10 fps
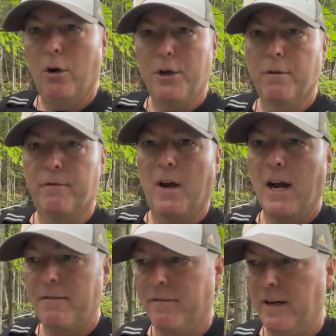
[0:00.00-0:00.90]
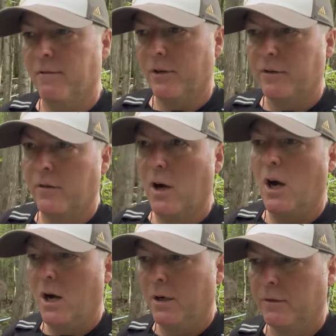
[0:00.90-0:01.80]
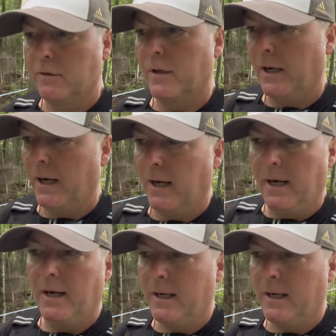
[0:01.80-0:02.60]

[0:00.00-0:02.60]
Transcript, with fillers: your five favorite songs, uh,